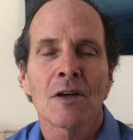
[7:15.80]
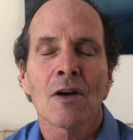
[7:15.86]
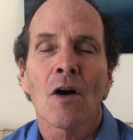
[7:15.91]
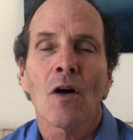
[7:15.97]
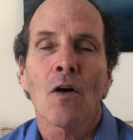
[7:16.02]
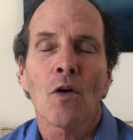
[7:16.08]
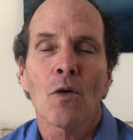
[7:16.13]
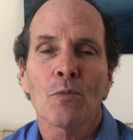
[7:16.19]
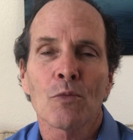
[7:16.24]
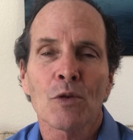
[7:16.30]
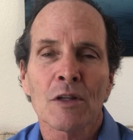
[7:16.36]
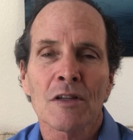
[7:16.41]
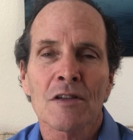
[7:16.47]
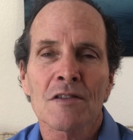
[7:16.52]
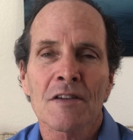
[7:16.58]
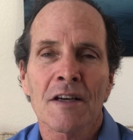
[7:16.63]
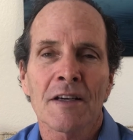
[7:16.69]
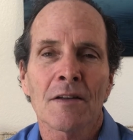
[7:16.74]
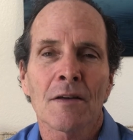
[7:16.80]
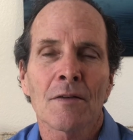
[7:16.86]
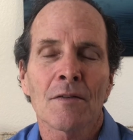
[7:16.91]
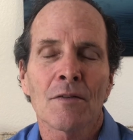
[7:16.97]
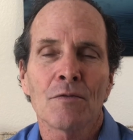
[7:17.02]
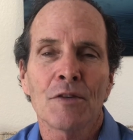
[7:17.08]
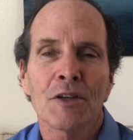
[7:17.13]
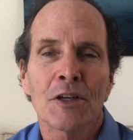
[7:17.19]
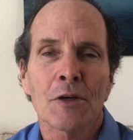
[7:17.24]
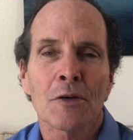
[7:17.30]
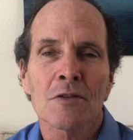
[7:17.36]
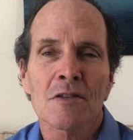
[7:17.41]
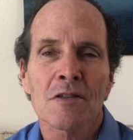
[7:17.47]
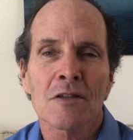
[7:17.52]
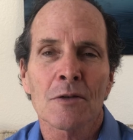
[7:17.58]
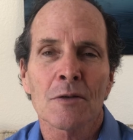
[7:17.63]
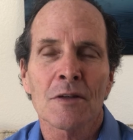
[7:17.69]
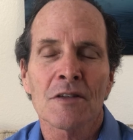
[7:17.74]
home real estate video
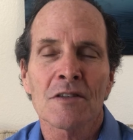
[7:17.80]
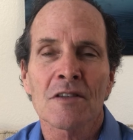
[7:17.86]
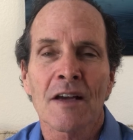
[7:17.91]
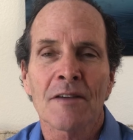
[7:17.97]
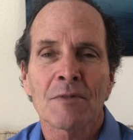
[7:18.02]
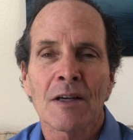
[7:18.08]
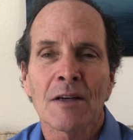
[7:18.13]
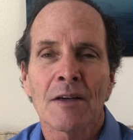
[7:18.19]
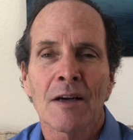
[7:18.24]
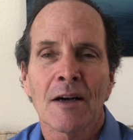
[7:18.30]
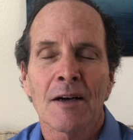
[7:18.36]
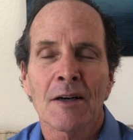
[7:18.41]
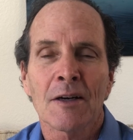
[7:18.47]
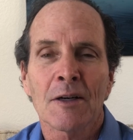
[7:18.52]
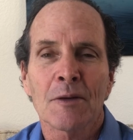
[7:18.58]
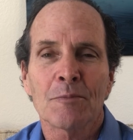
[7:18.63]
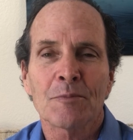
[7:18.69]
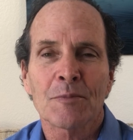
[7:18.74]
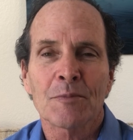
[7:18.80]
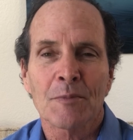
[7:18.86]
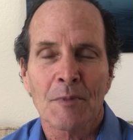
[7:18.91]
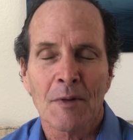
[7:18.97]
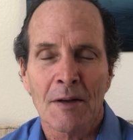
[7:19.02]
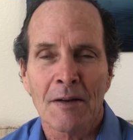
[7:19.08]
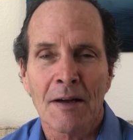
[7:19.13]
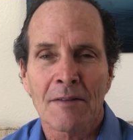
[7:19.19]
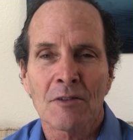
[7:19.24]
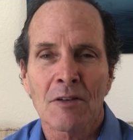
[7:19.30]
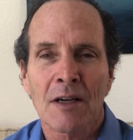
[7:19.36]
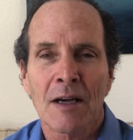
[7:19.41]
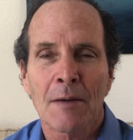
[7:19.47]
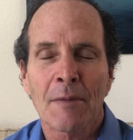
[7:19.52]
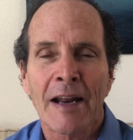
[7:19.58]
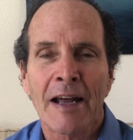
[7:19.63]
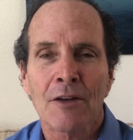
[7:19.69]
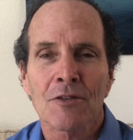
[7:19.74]
series
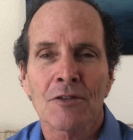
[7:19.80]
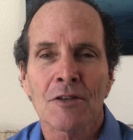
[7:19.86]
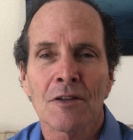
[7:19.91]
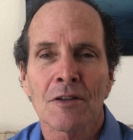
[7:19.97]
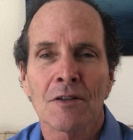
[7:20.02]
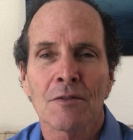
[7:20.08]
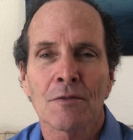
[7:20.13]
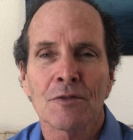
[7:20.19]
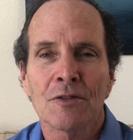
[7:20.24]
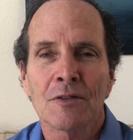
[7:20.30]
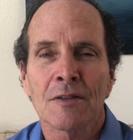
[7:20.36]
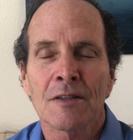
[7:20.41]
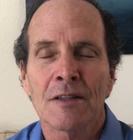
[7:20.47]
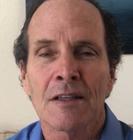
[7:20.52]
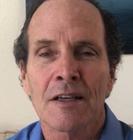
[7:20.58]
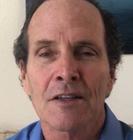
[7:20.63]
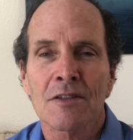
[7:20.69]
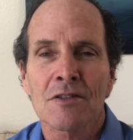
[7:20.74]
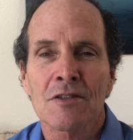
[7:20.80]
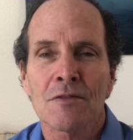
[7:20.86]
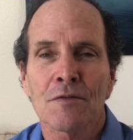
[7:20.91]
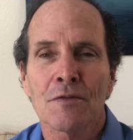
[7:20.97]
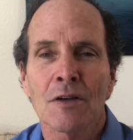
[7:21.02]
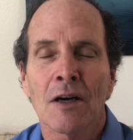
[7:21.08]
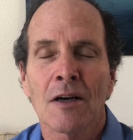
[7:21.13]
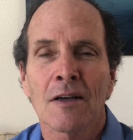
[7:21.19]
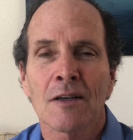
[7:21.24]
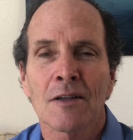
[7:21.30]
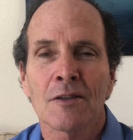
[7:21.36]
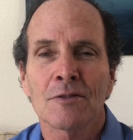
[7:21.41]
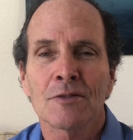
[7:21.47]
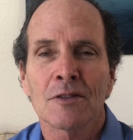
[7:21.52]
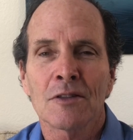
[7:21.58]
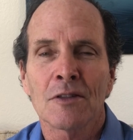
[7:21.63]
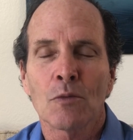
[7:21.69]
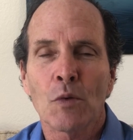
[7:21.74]
coming out to you in the next
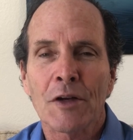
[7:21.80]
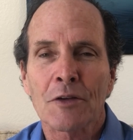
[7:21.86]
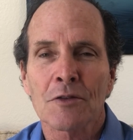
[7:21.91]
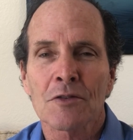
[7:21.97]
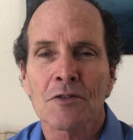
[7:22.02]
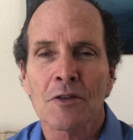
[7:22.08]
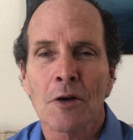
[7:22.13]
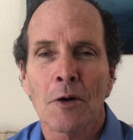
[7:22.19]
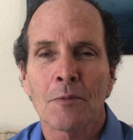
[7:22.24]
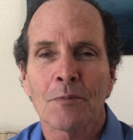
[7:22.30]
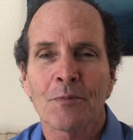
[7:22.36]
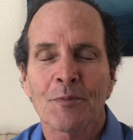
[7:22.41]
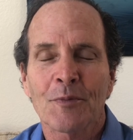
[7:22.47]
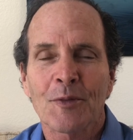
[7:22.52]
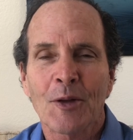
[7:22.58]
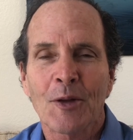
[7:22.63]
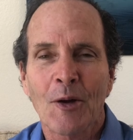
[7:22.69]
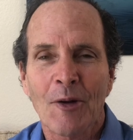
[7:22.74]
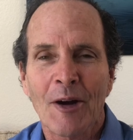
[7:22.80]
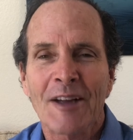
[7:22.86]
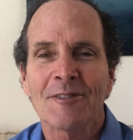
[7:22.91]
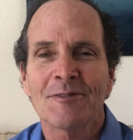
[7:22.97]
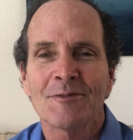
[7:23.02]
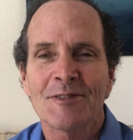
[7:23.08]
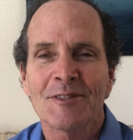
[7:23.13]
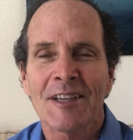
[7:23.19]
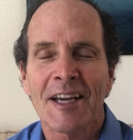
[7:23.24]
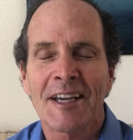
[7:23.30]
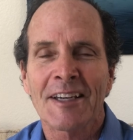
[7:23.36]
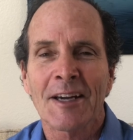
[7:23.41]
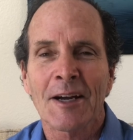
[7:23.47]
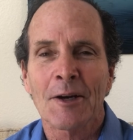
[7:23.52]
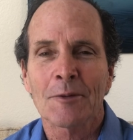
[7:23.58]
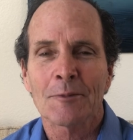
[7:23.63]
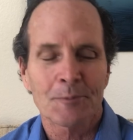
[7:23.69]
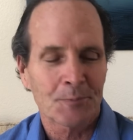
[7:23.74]
week or so. All right. Take care.